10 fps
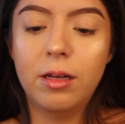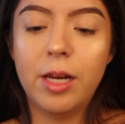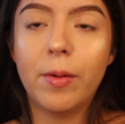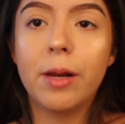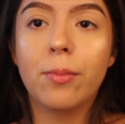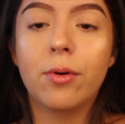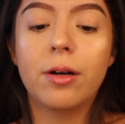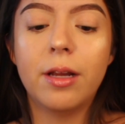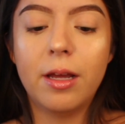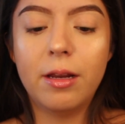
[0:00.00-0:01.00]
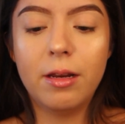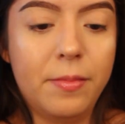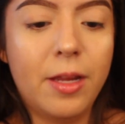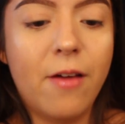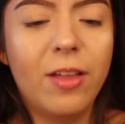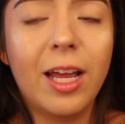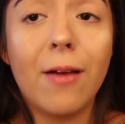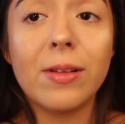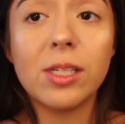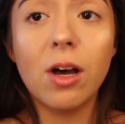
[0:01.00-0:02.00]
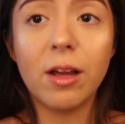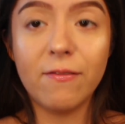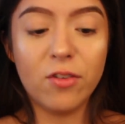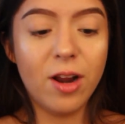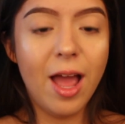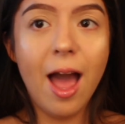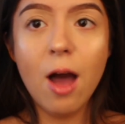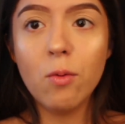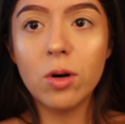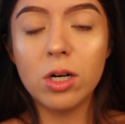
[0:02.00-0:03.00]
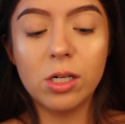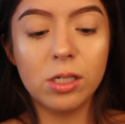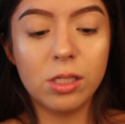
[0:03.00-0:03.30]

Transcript: Anybody bored yet? I feel like I've been talking for hours.